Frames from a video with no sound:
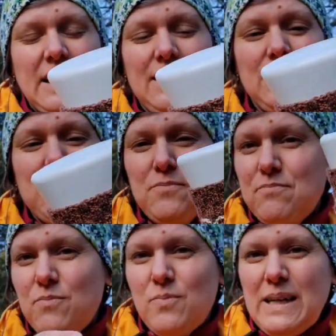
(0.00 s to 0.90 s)
and you
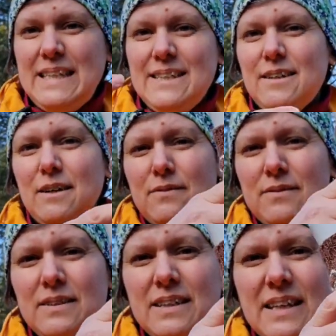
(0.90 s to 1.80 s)
wind it
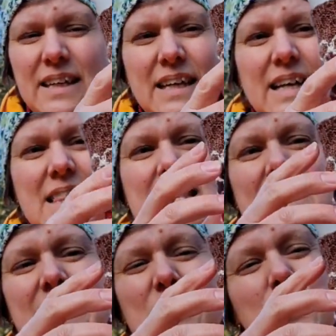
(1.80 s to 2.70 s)
off, and
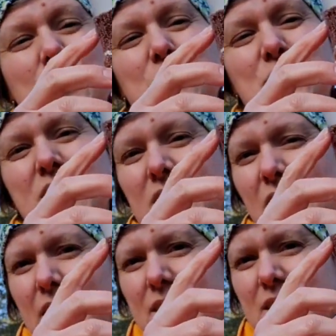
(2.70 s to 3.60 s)
then you
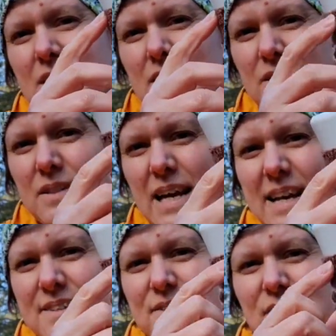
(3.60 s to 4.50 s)
start
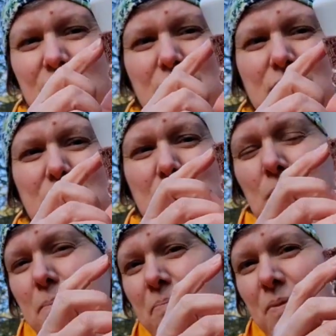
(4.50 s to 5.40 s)
cast on
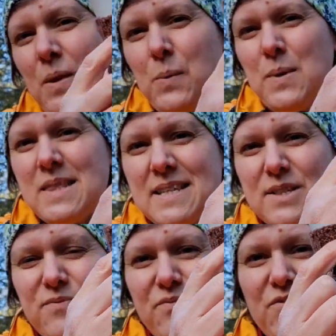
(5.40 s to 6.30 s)
with
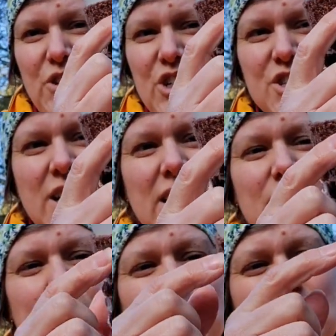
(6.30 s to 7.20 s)
this first
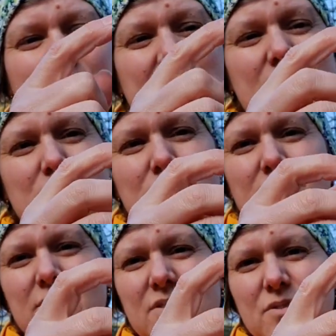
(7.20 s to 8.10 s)
color, which is
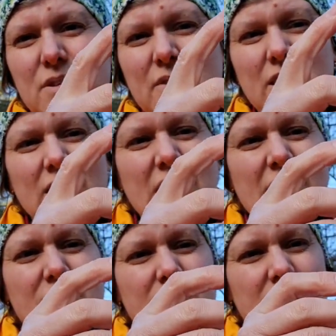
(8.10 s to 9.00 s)
sort of a
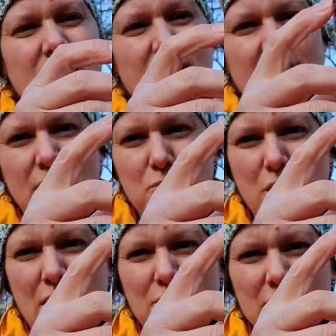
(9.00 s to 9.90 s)
light
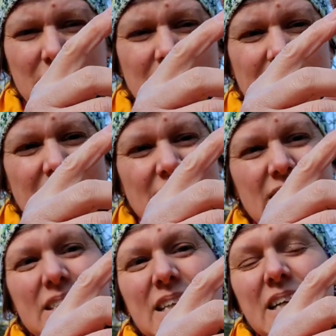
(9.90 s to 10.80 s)
brown,
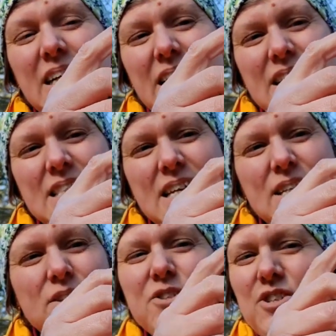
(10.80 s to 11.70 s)
and
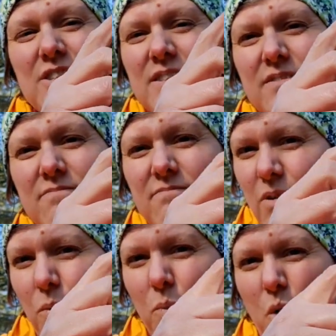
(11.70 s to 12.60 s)
then you just
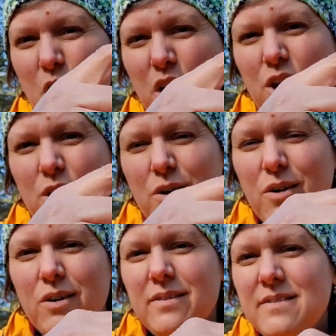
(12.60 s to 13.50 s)
work
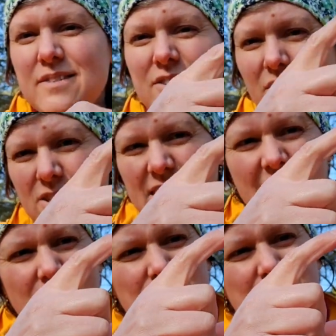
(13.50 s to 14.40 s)
your sock
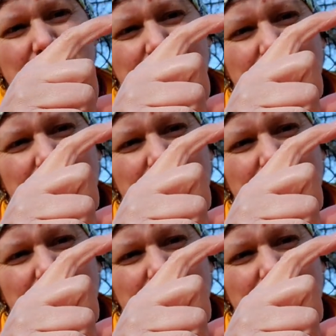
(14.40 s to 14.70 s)
down.